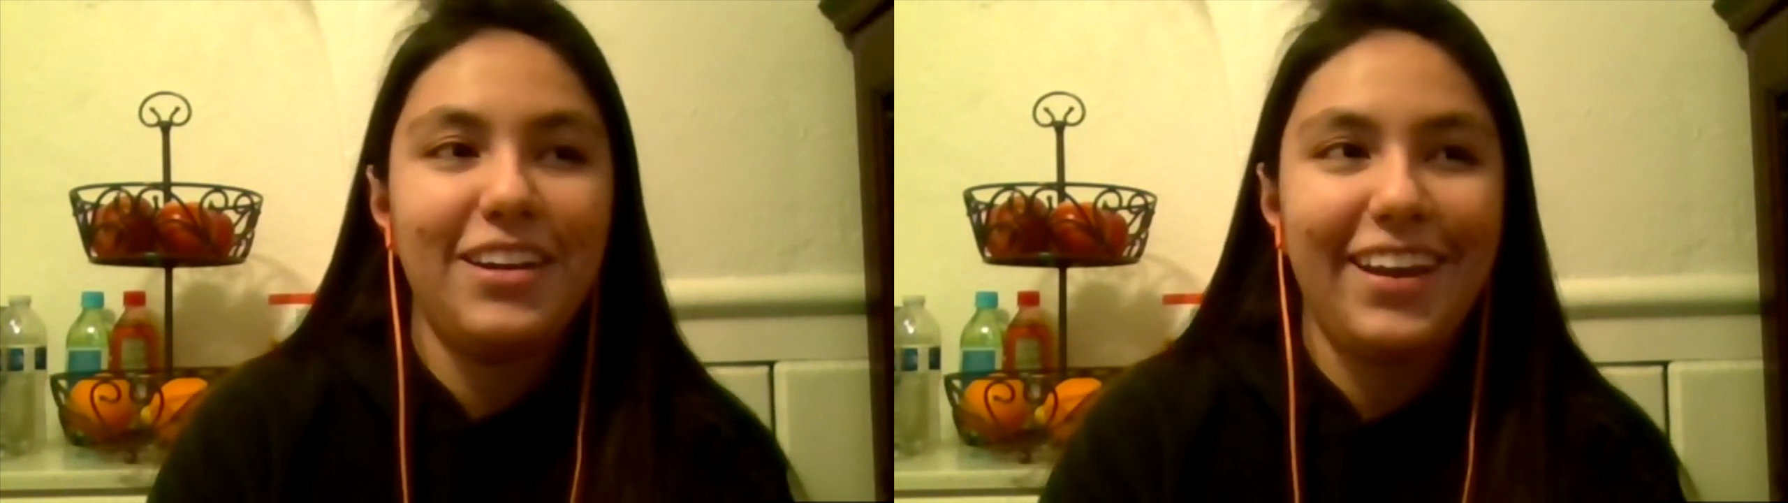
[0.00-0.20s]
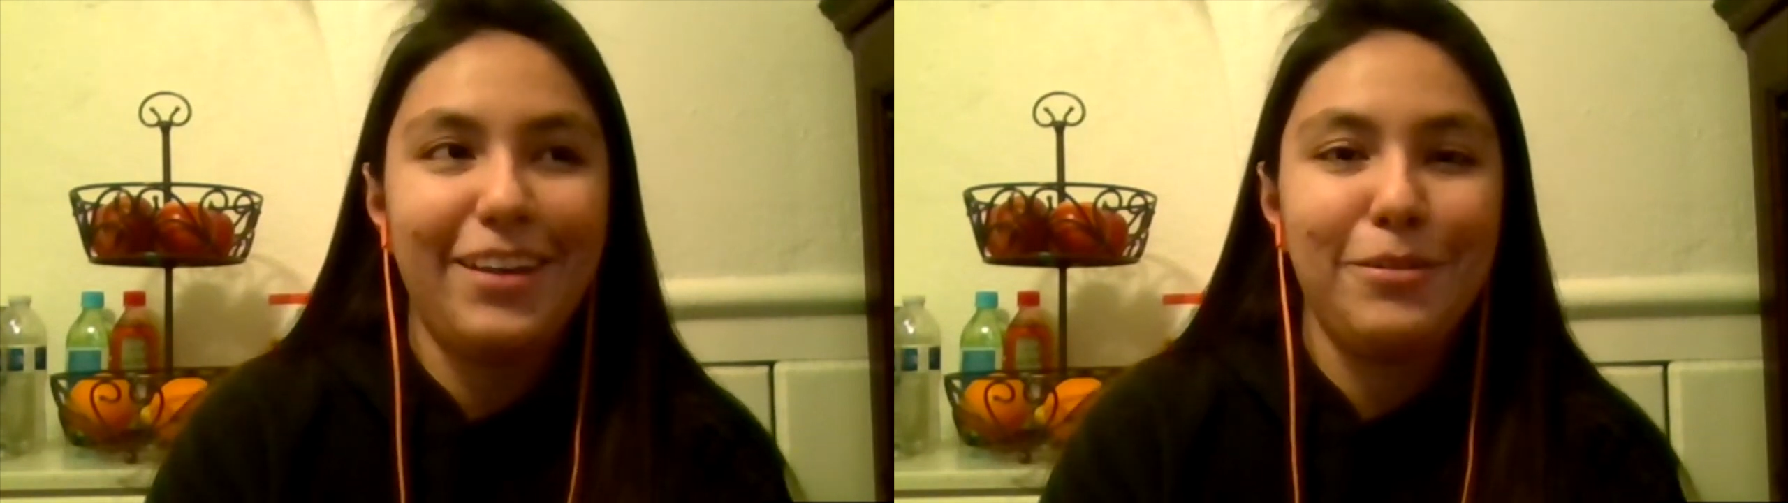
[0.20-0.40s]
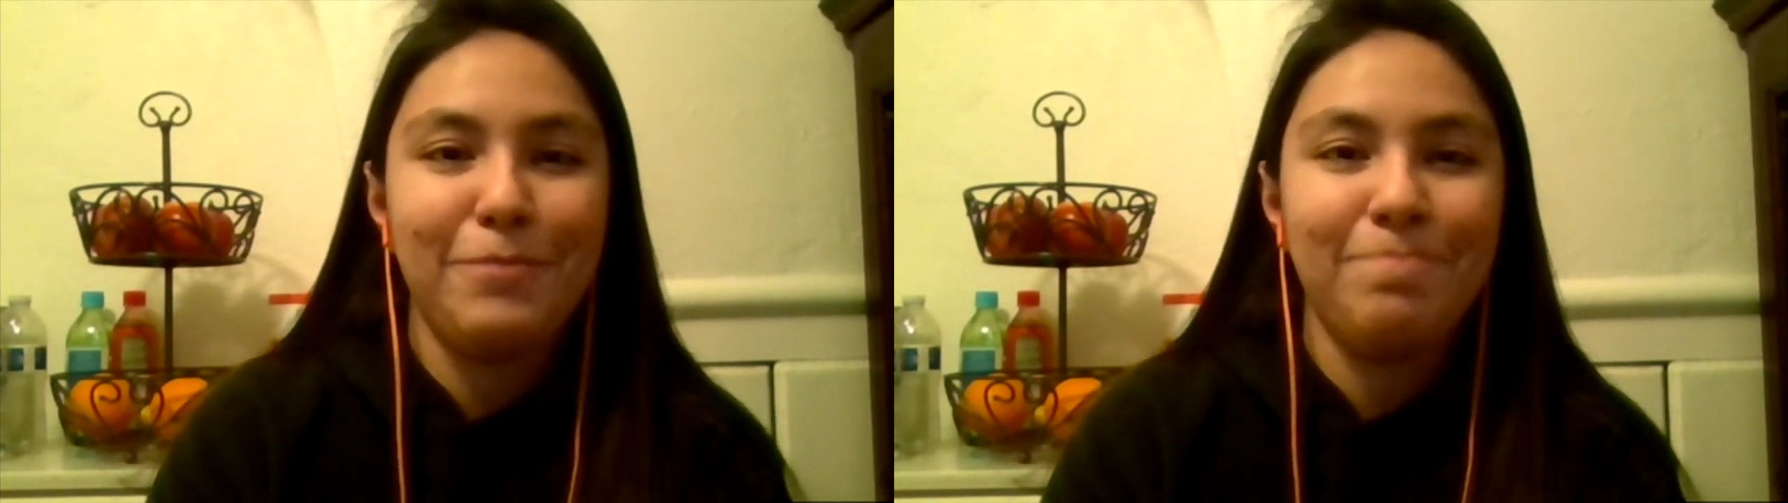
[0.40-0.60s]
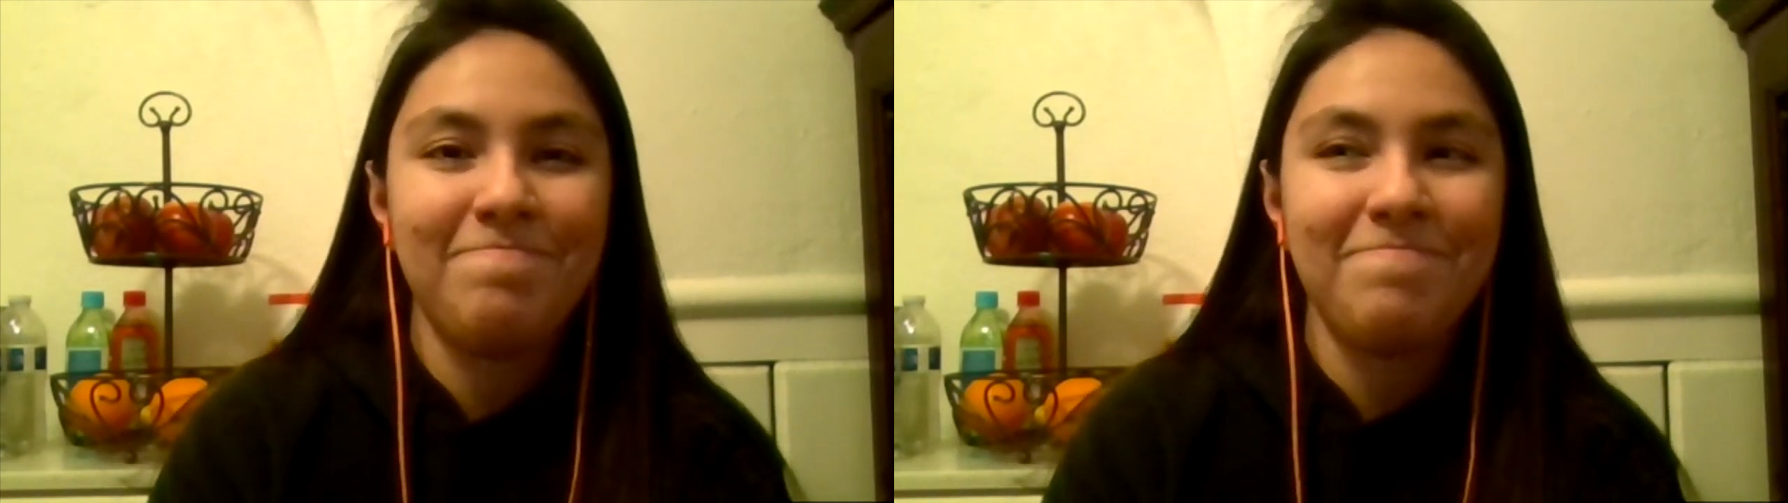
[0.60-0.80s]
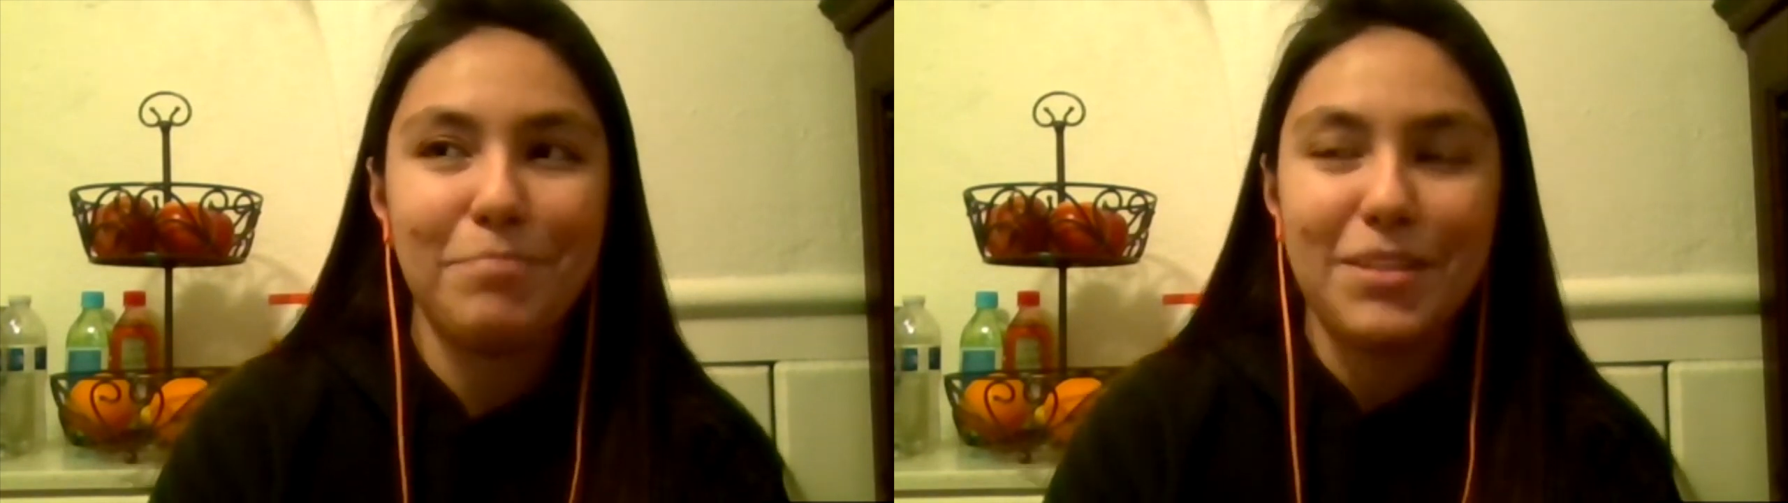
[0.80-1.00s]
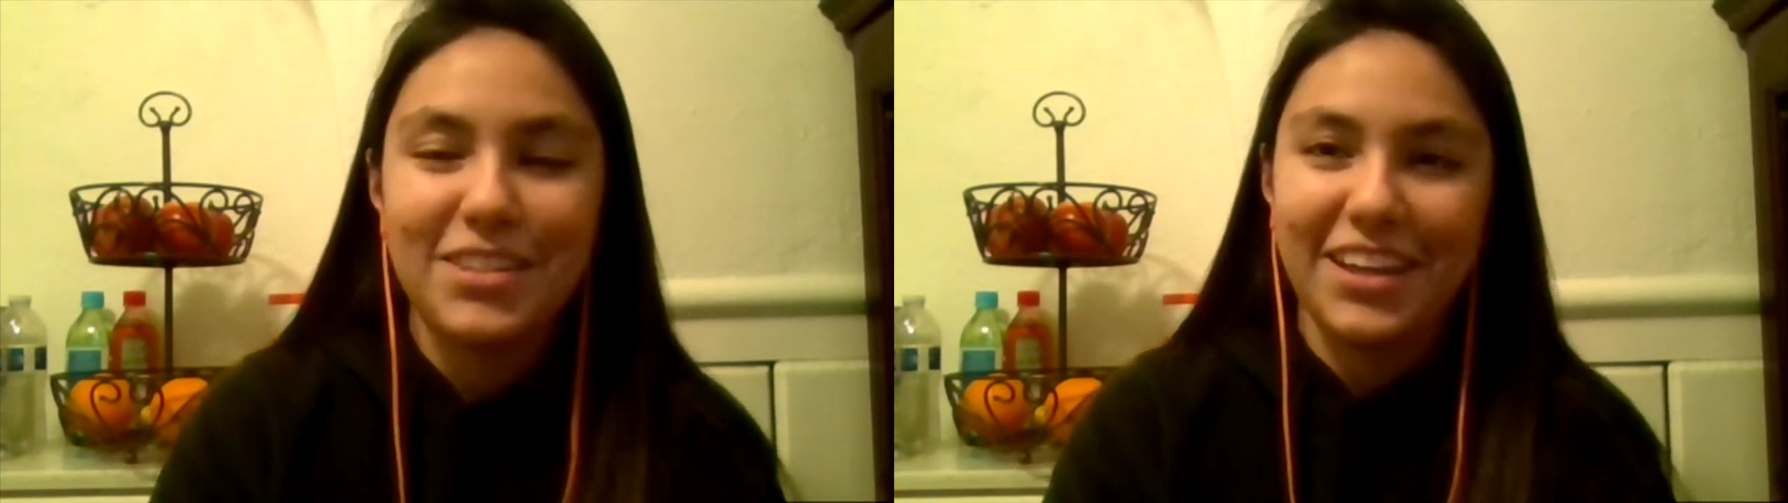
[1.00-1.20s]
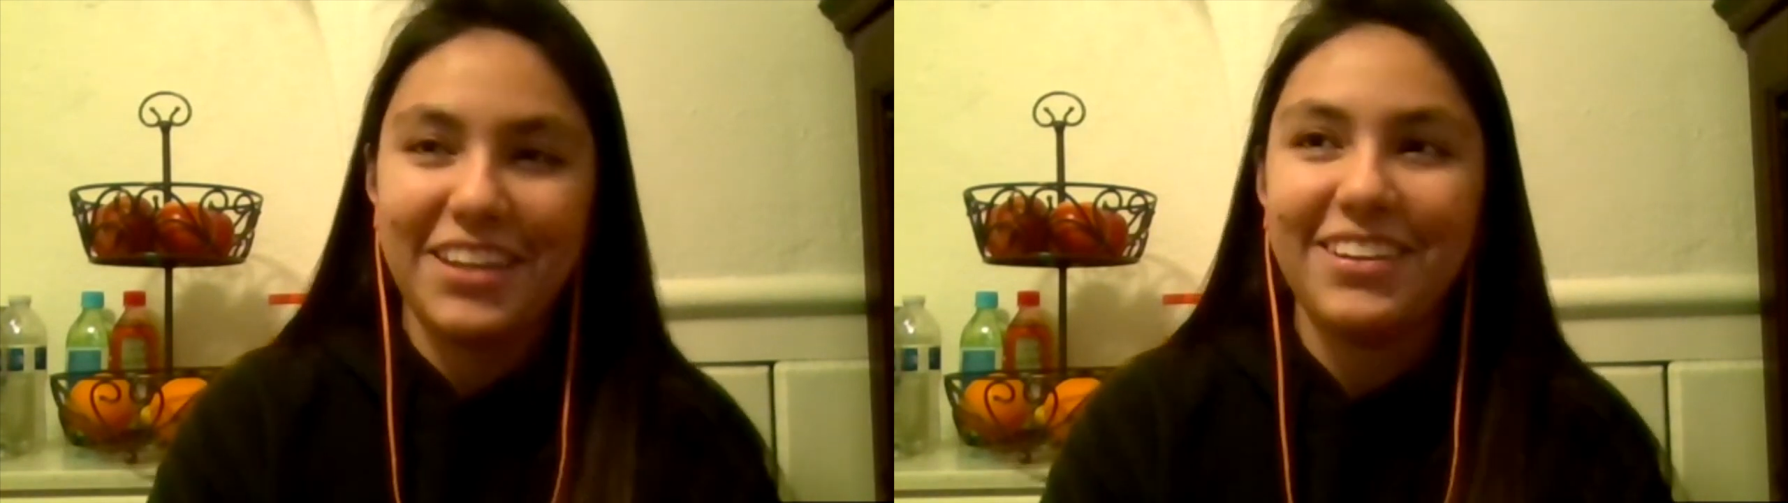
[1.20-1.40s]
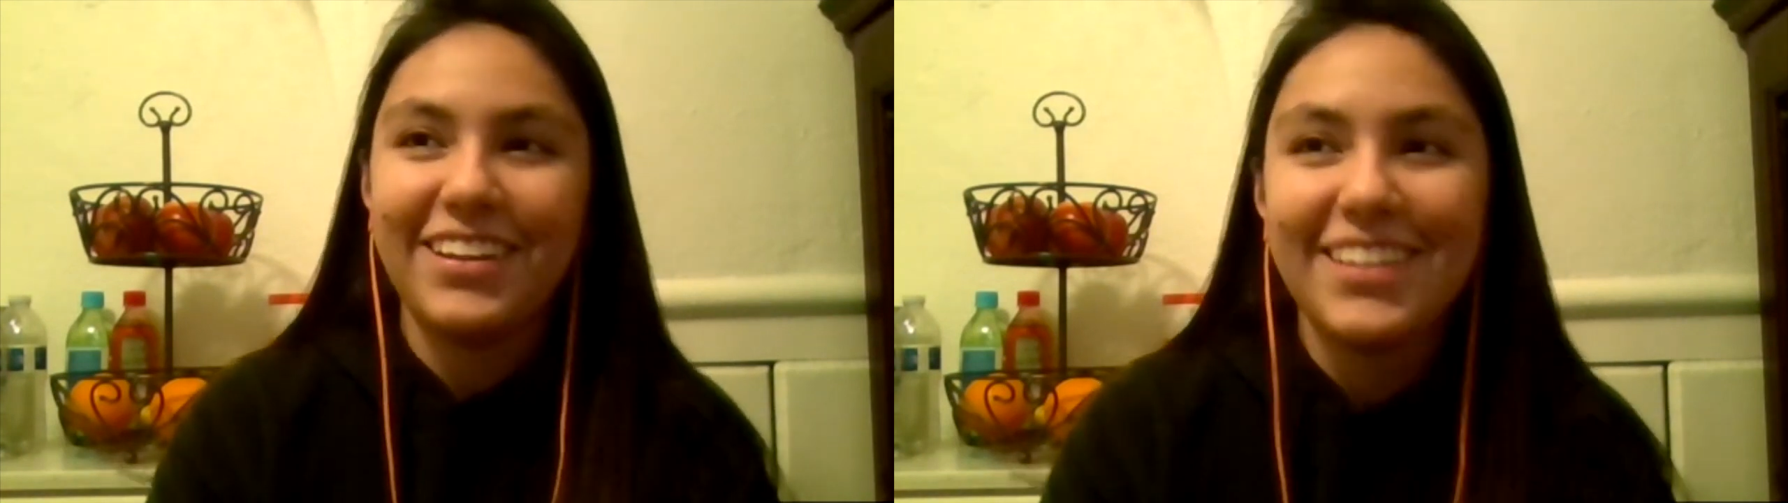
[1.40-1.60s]
like
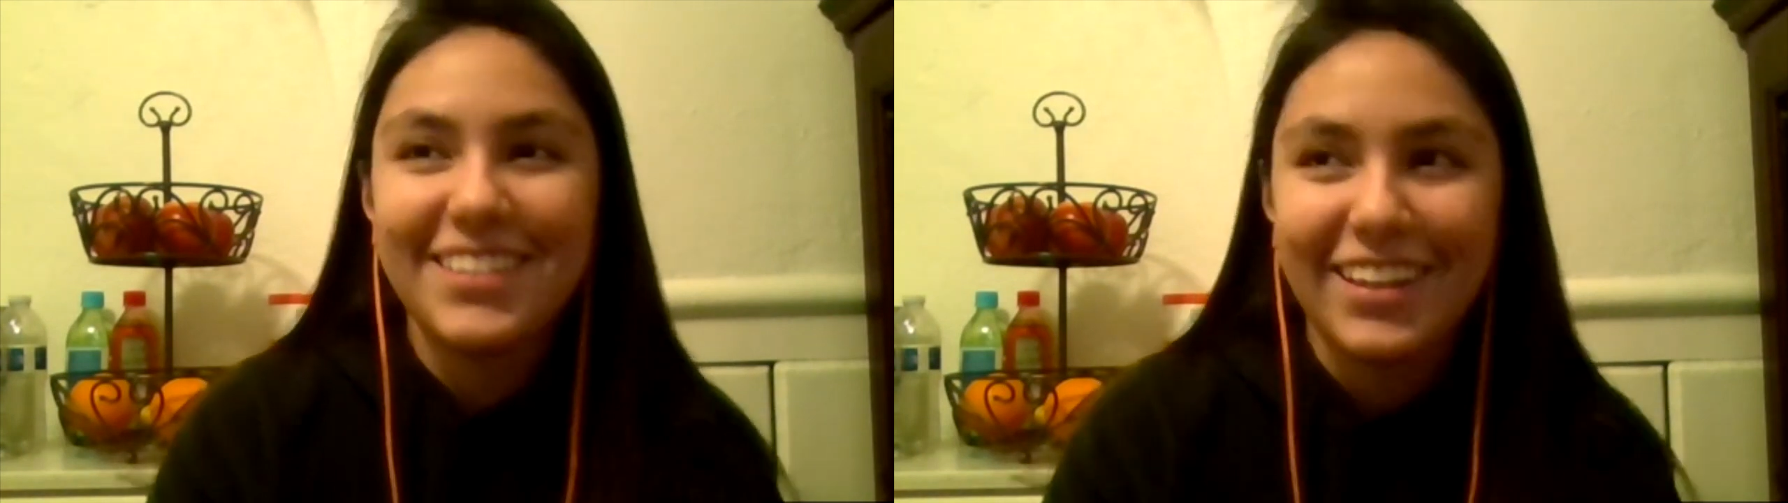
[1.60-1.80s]
meticulous.